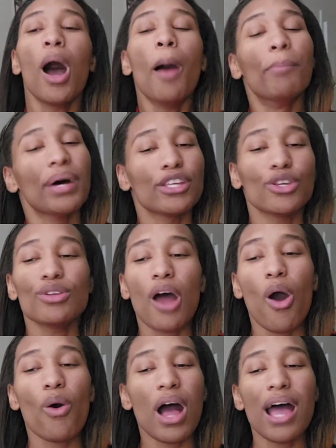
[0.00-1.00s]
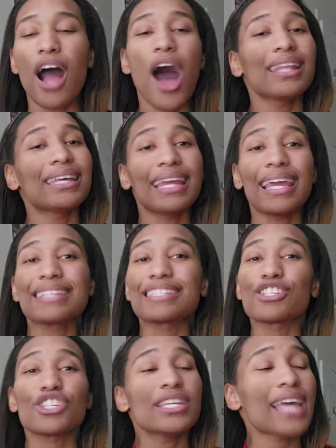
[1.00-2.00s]
but you know, all it is
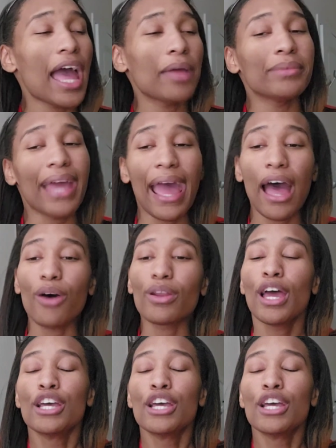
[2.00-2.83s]
is she came down,